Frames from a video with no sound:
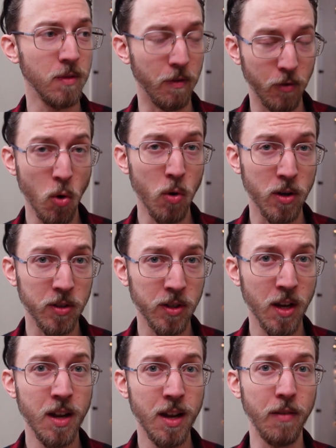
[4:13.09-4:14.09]
Of course,
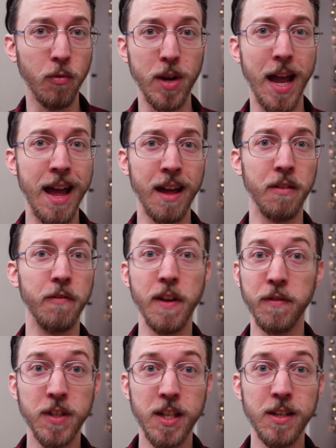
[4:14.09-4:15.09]
if we had
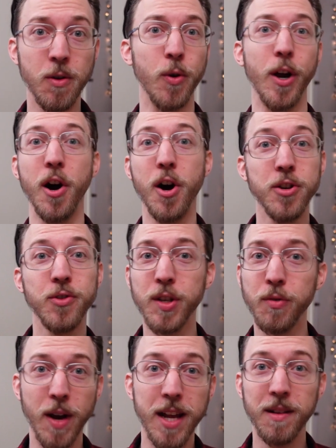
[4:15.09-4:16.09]
50 or
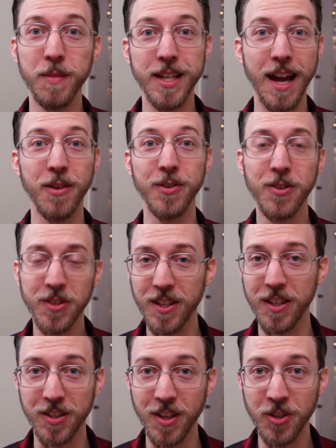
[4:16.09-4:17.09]
100 random encounters in
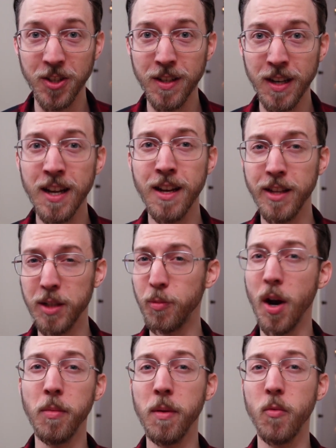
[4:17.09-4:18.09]
this dungeon, this
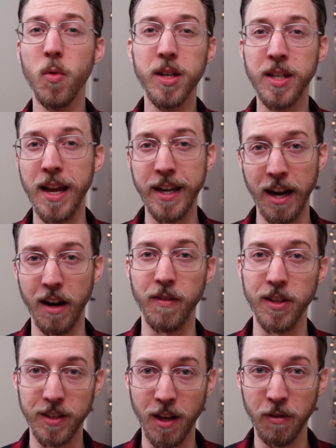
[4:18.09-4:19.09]
problem would take care of
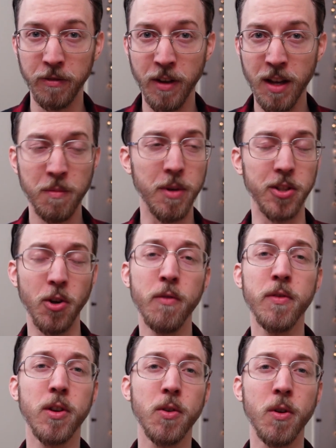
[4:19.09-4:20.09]
itself, because
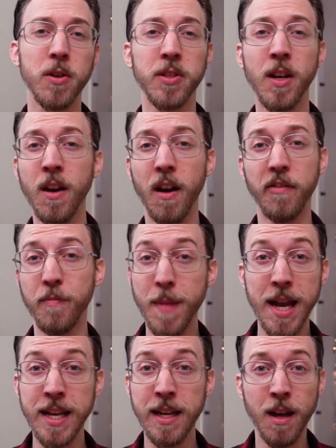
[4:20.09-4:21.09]
over the course of
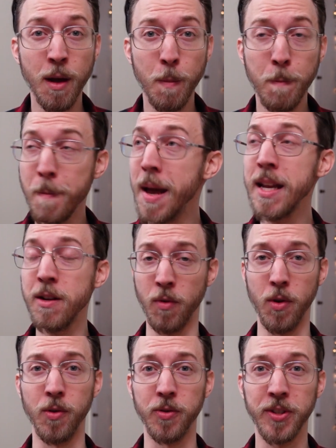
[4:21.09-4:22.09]
many, many
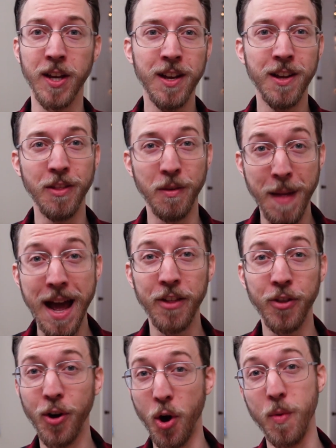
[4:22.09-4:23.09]
rolls, the
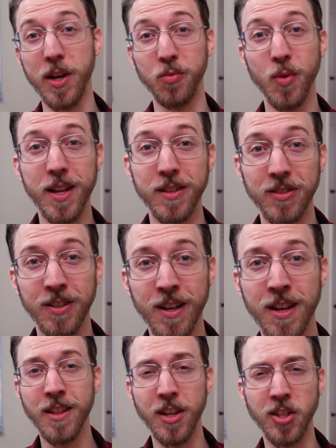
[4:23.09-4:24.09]
math always wins.
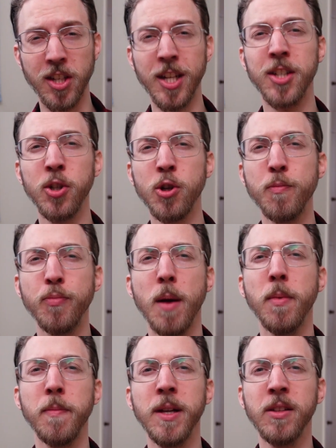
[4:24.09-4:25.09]
The statistical
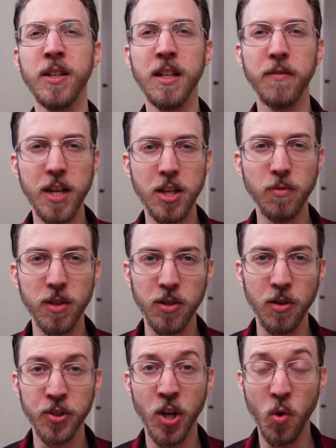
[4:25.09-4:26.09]
probability of each
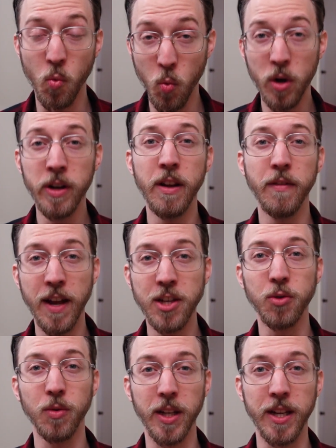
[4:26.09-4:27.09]
result would
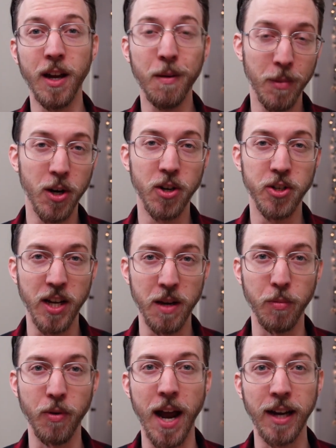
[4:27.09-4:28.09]
eventually emerge
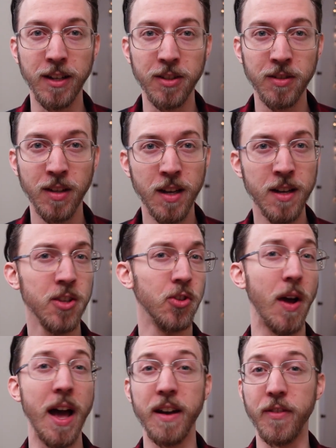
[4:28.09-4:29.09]
in practice.
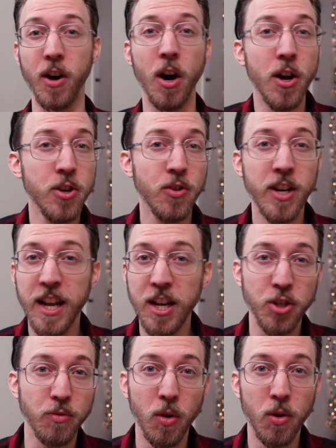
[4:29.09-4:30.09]
So out of
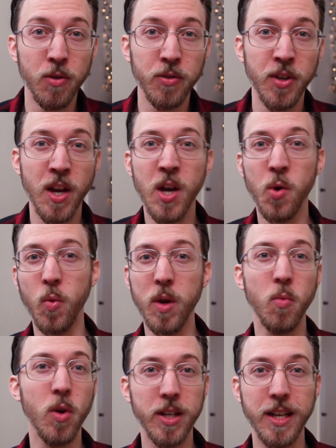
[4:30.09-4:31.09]
100-ish rolls, we
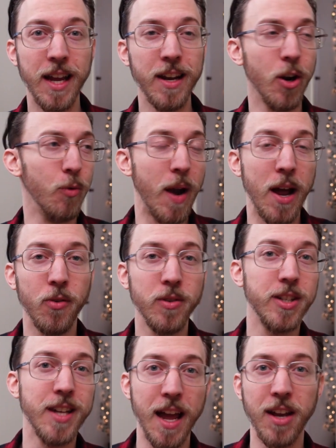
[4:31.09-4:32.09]
would get
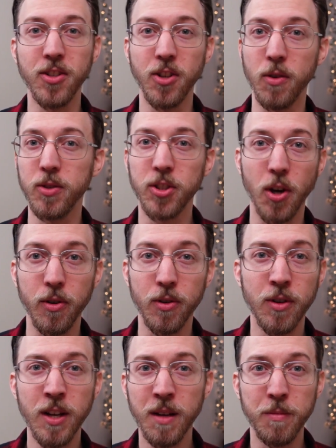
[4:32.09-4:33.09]
around 10 ghosts
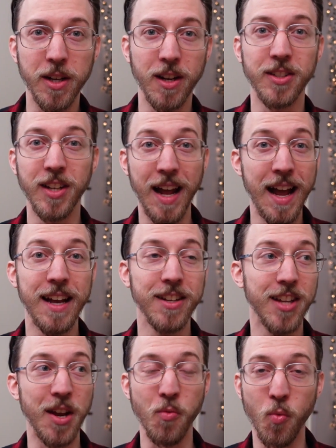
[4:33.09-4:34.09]
total because it
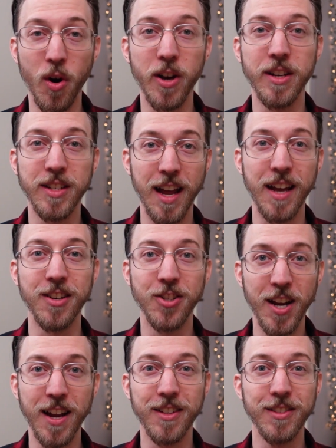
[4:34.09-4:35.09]
has a 1 in 10
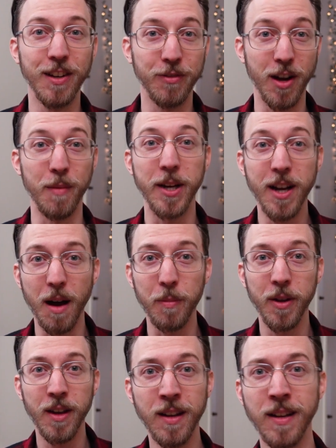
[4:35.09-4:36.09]
chance of coming up,
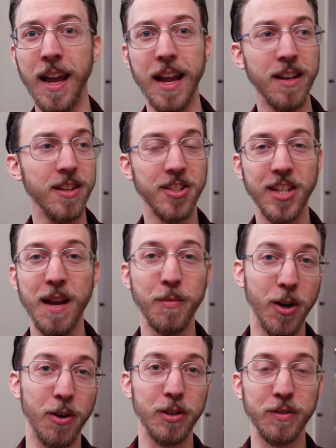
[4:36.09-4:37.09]
and the same
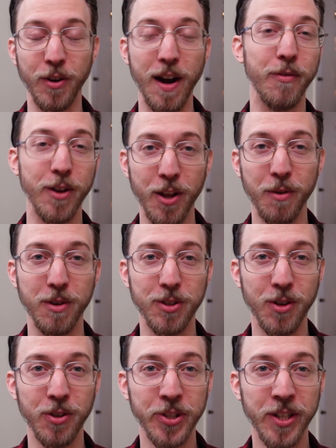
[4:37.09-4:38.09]
goes for every other
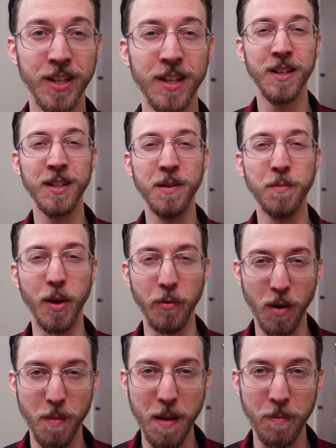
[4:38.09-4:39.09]
result. But
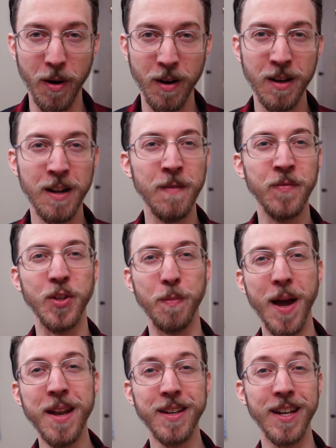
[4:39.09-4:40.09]
remember,
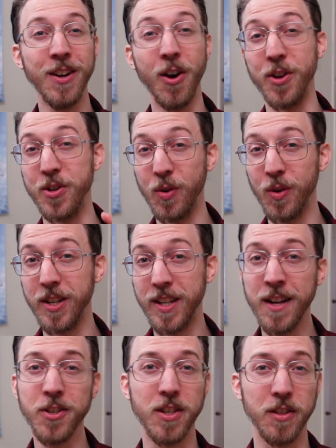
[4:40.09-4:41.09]
depending on your
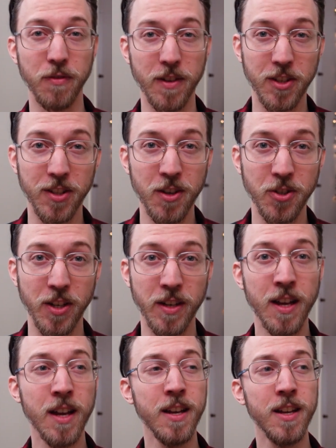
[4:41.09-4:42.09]
intentions for this
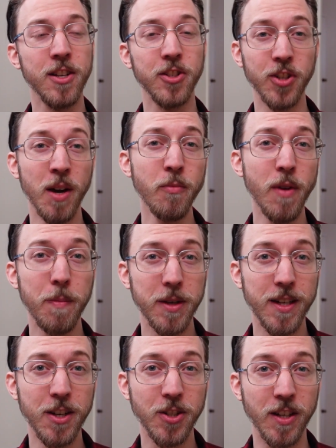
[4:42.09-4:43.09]
dungeon, some
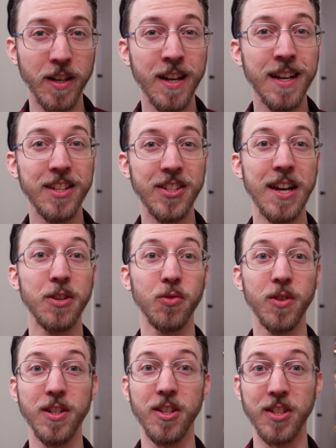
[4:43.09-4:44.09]
repetition is
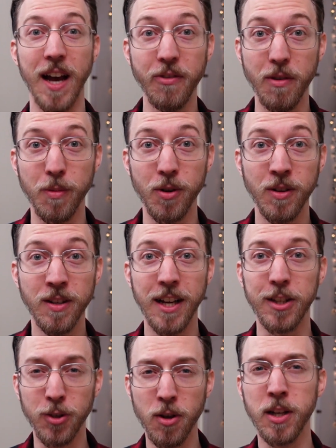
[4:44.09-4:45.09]
actually desirable
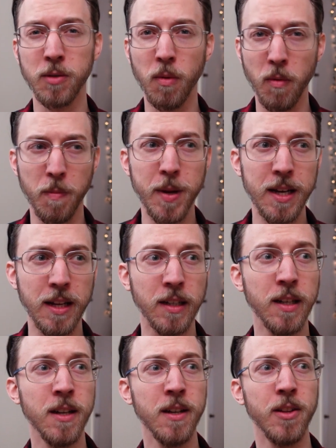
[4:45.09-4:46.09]
as long as we're repeating
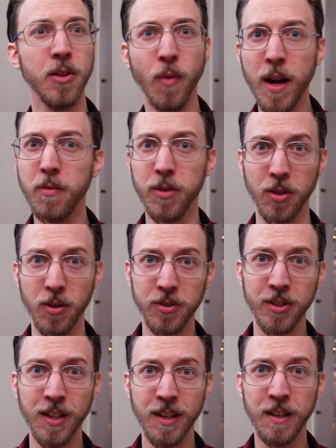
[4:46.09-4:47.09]
the right results.